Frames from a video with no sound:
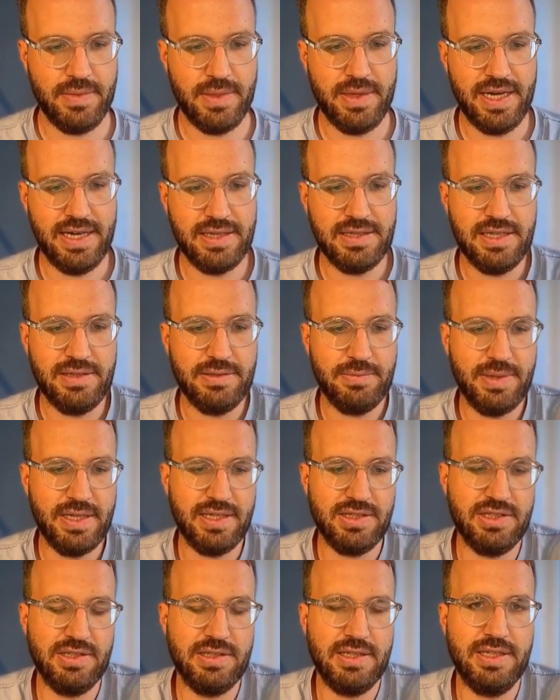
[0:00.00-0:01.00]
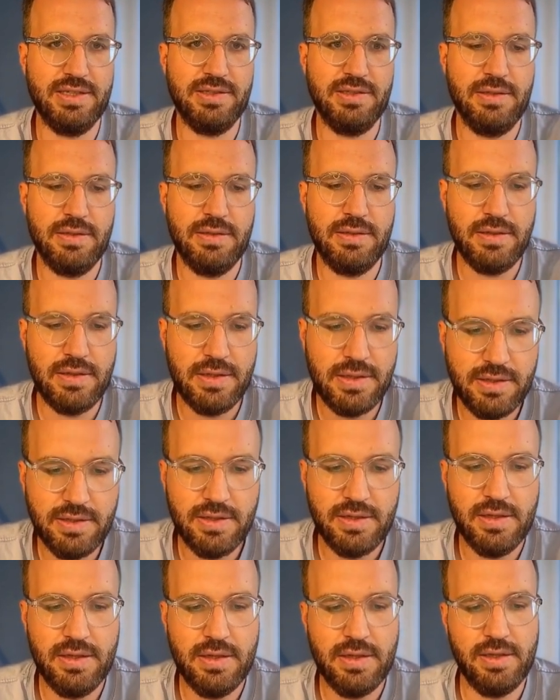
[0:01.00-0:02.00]
I just mentioned it.
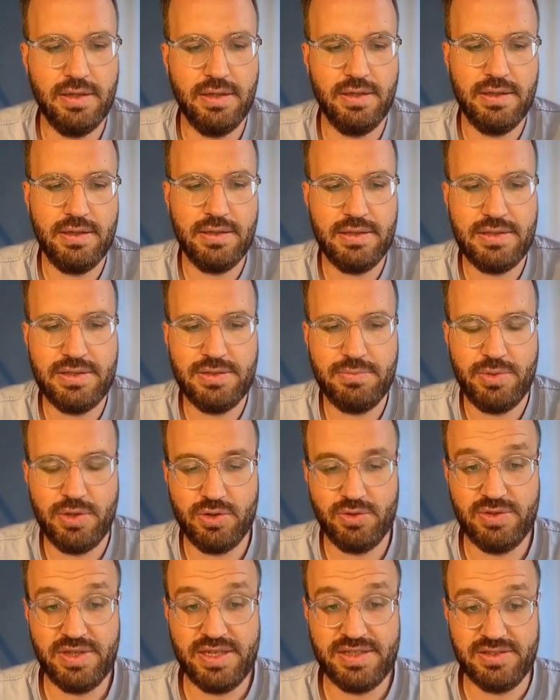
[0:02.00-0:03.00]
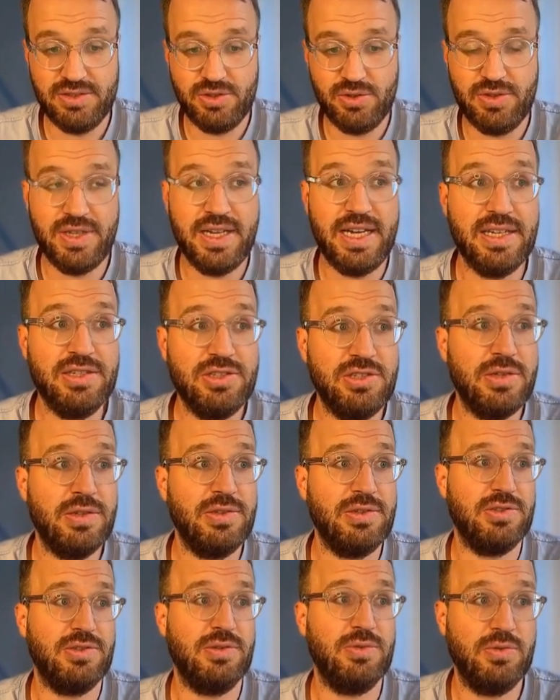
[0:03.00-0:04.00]
Spurious
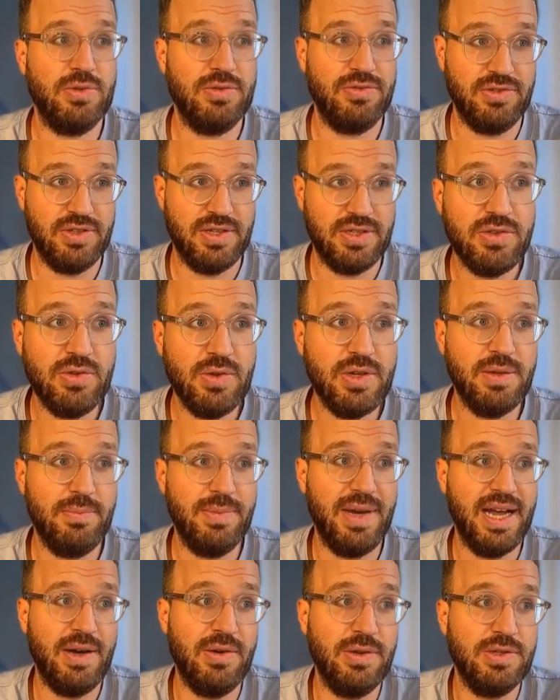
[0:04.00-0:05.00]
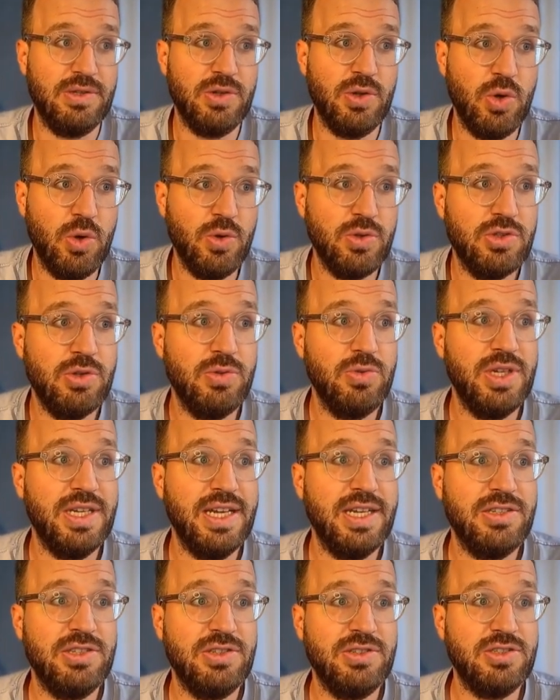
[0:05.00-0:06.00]
correlations refer to an apparent causal
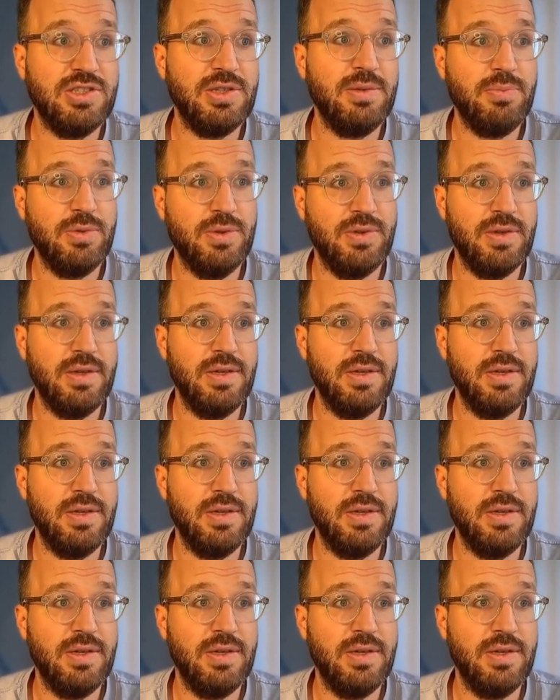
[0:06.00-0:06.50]
relationship